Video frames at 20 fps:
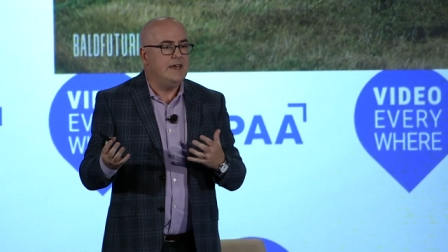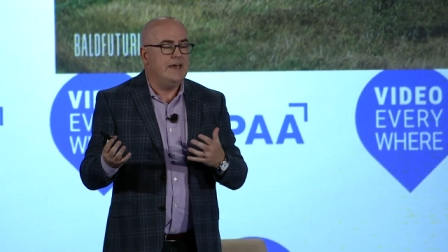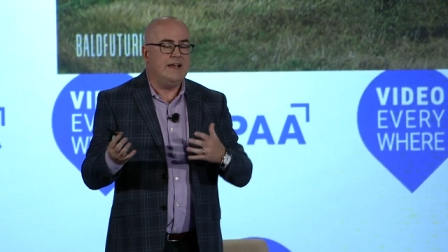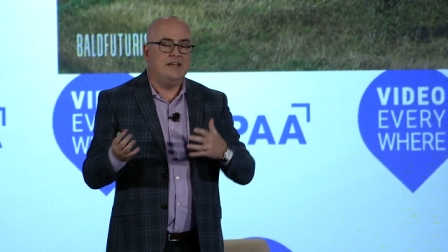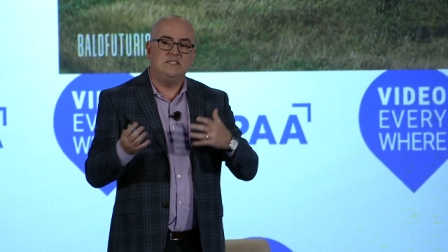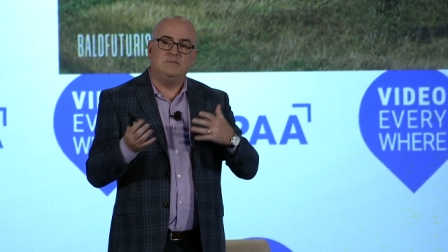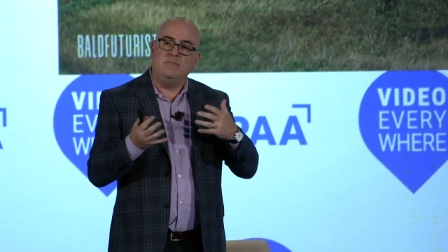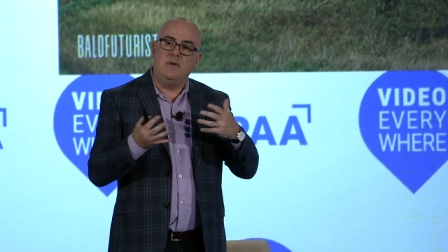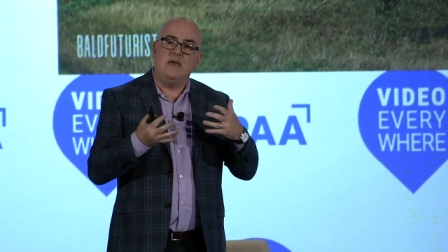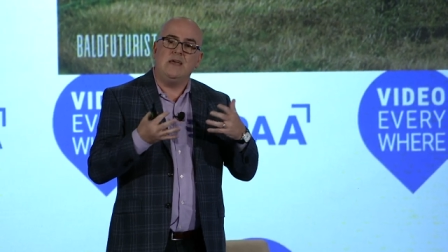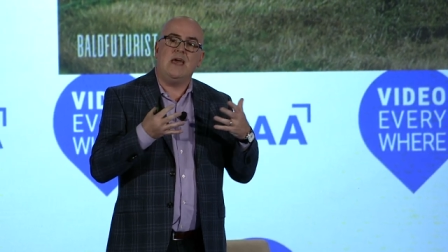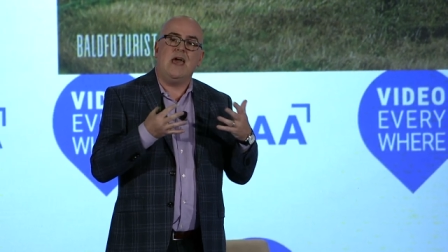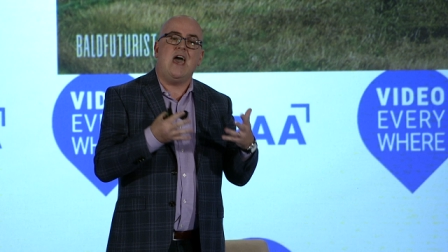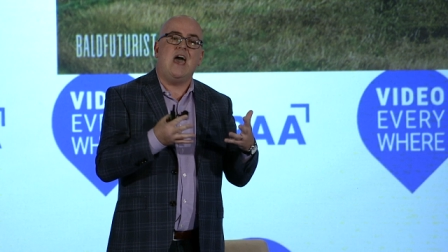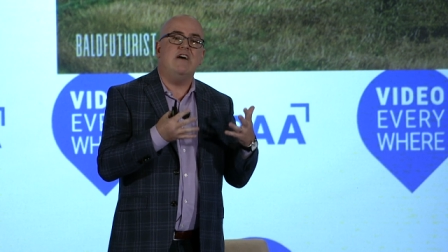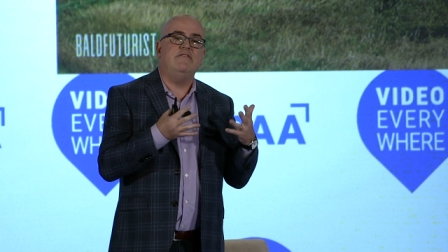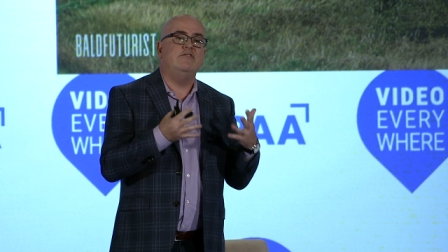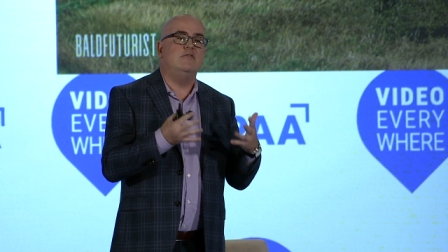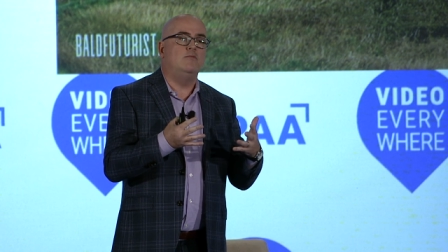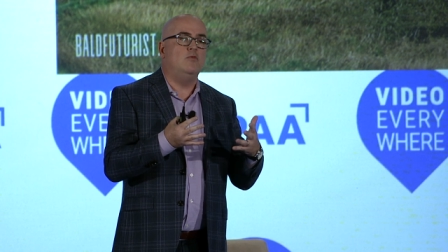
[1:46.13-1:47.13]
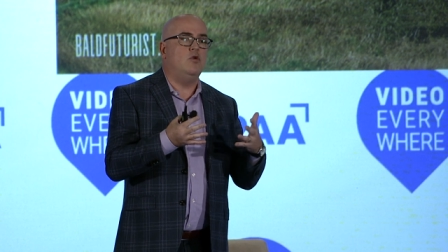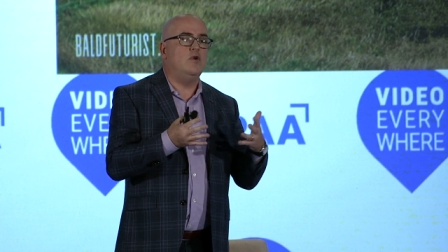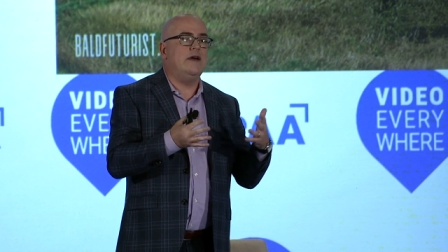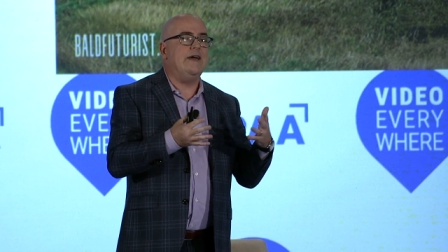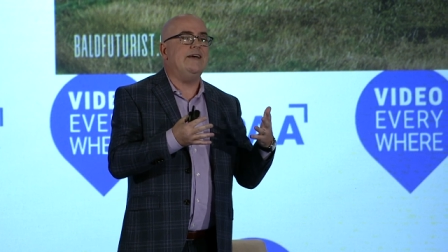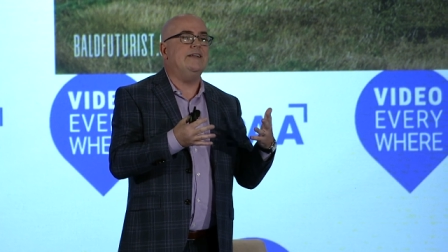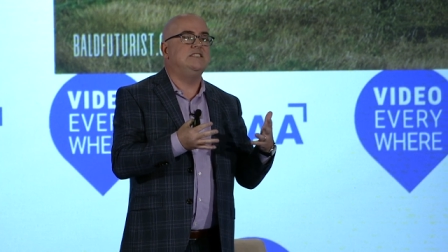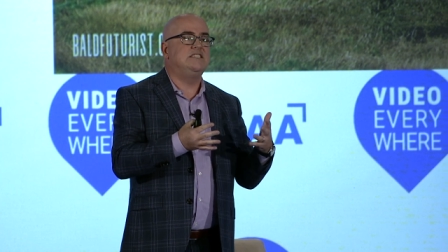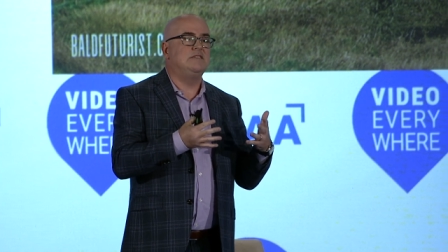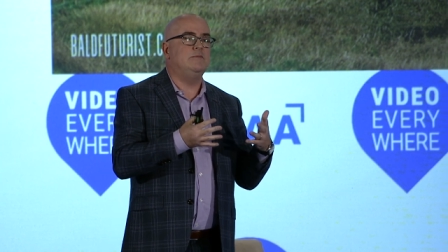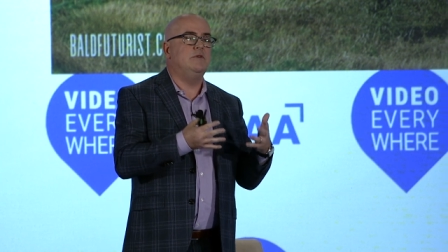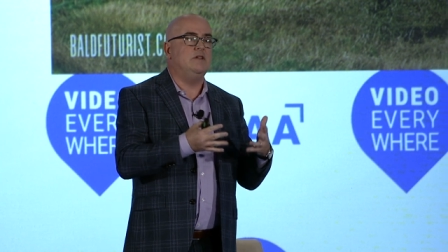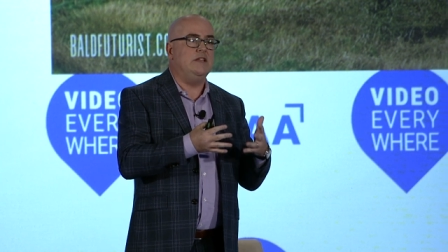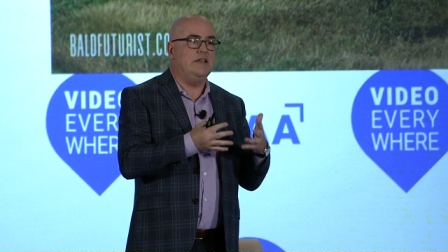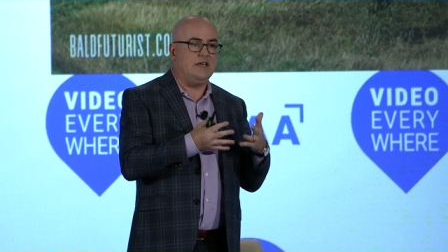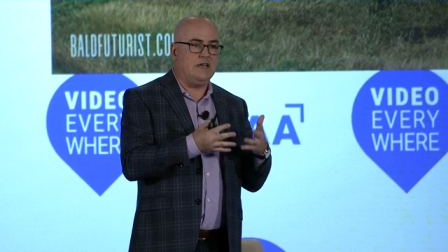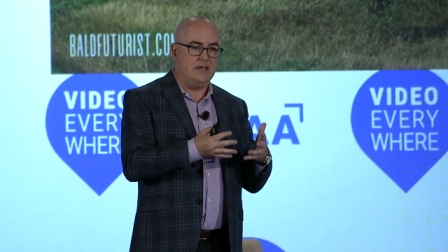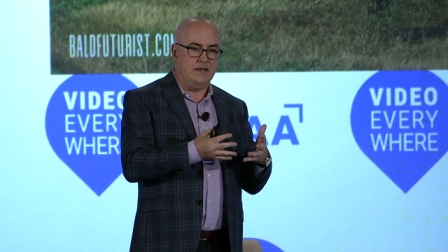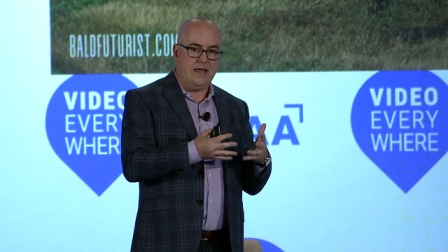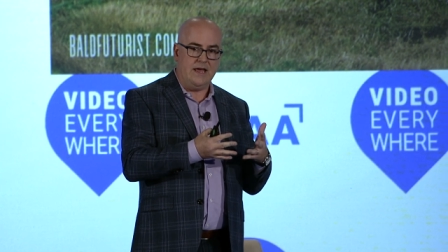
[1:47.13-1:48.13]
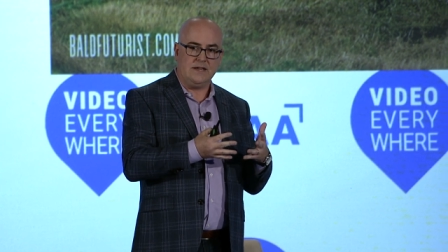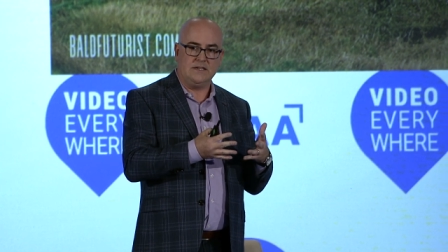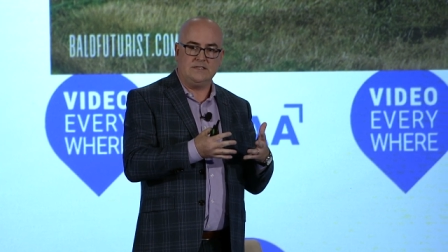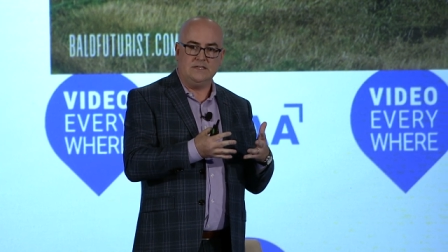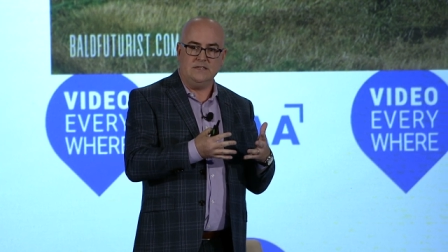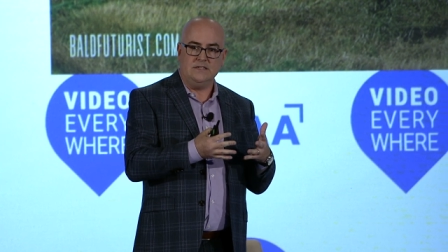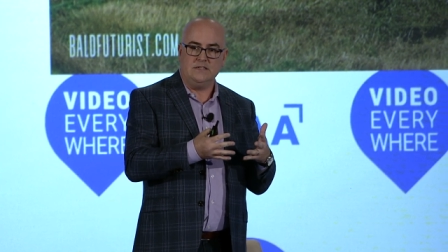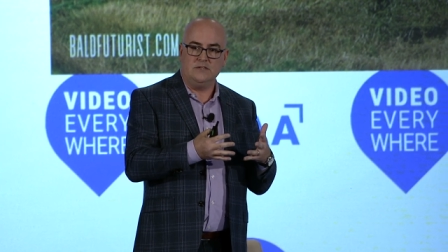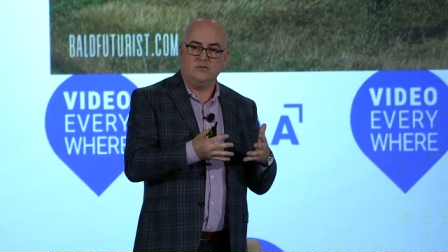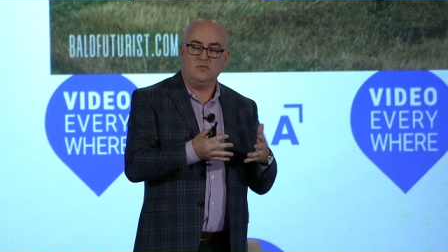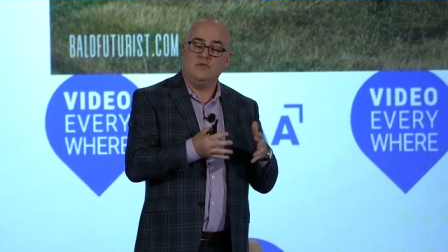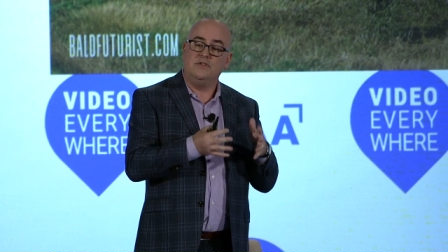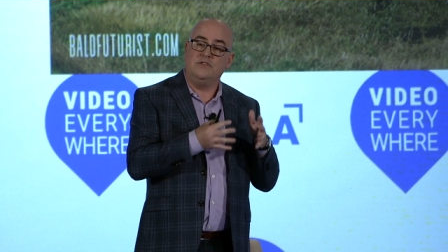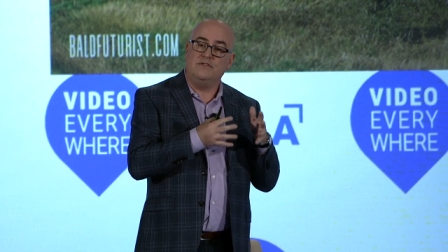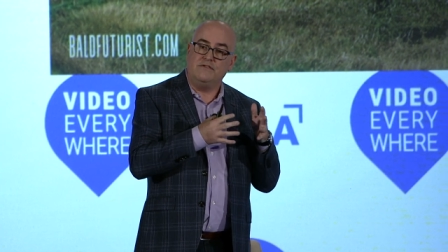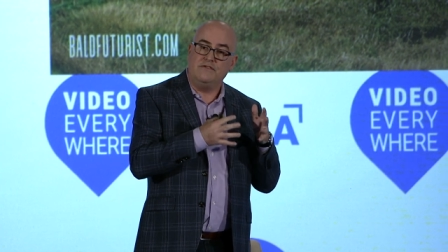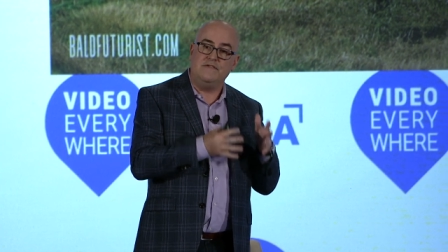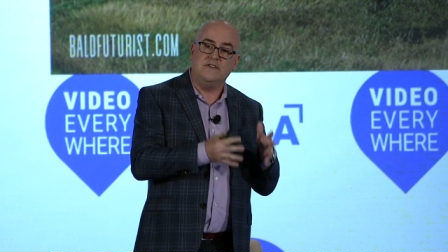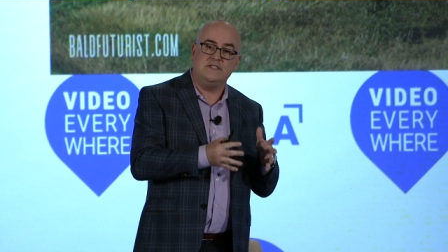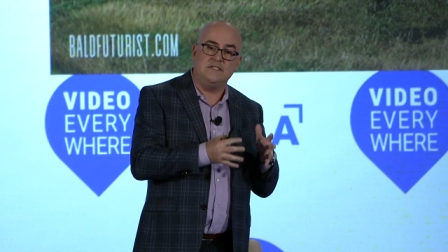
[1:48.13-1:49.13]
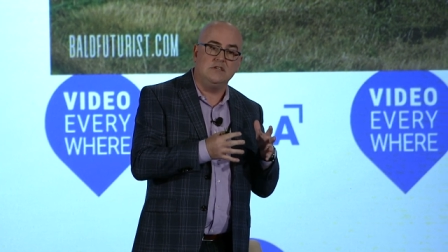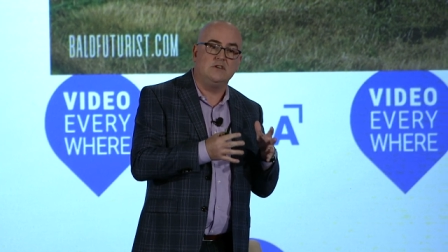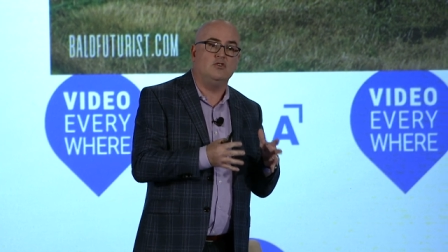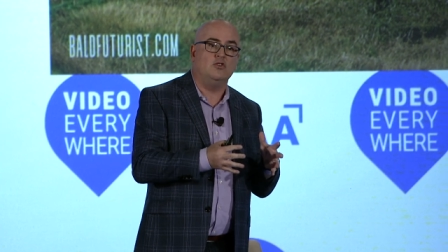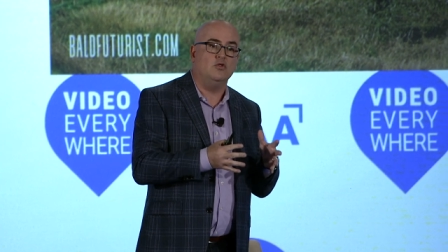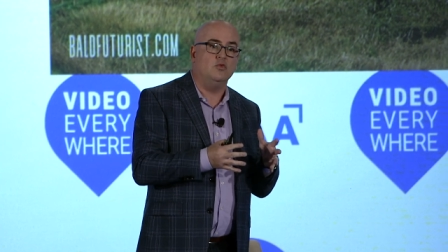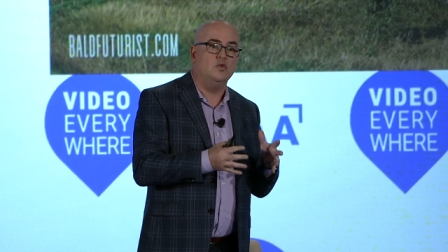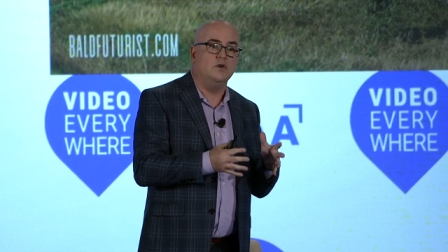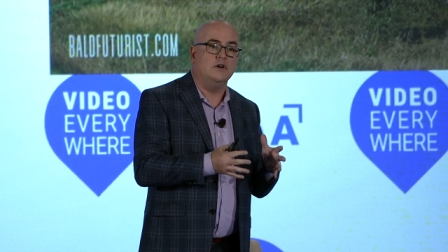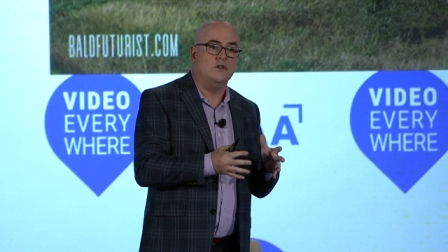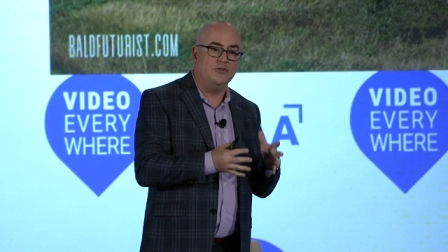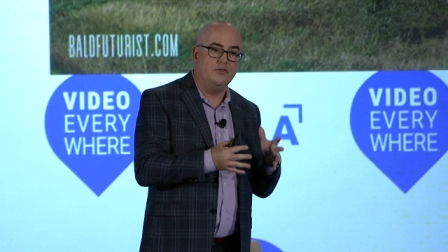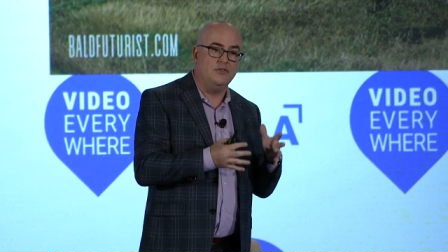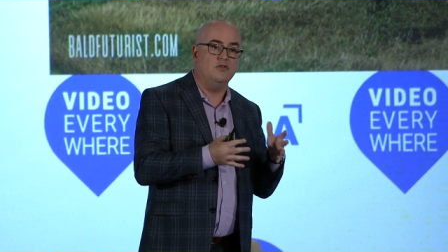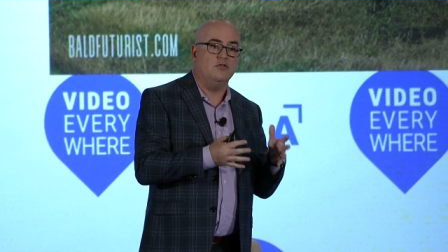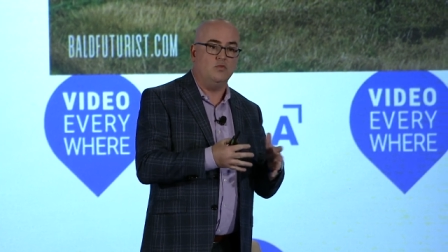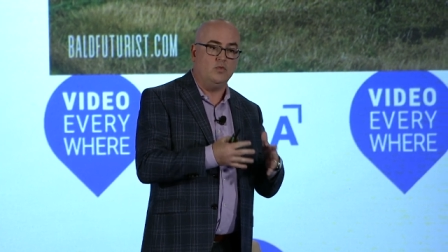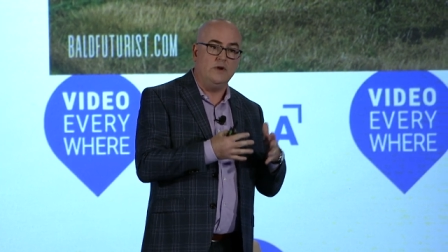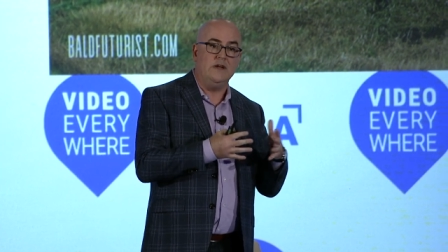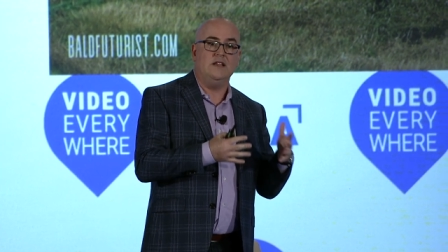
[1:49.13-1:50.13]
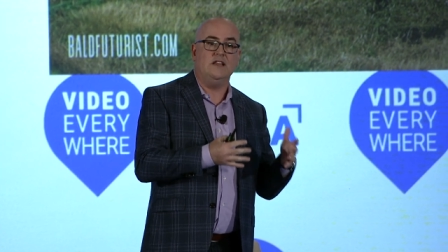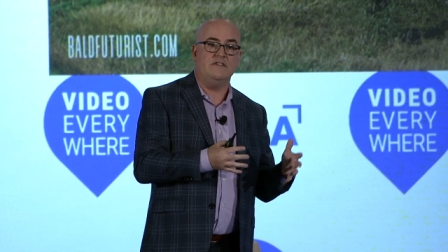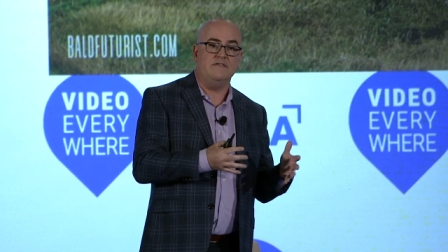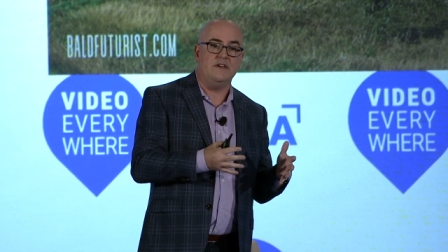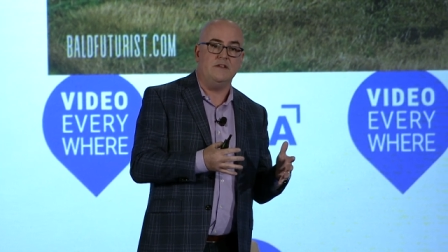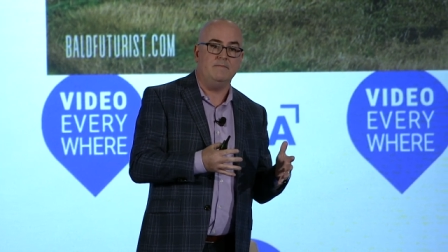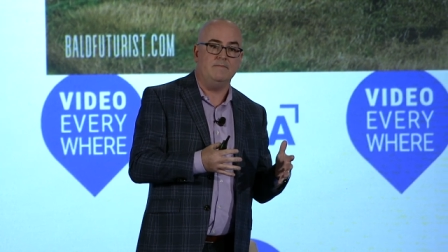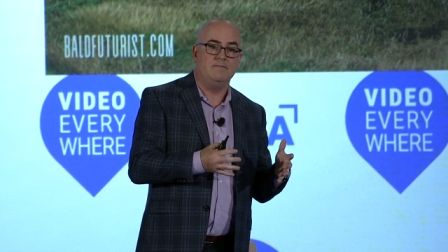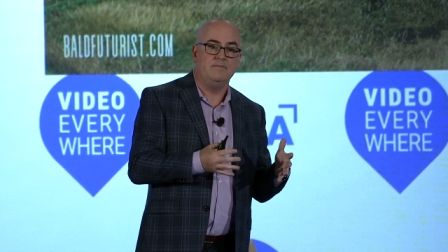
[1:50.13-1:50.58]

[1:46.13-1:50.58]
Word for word: is being ever more intimately connected with the physical world that we live in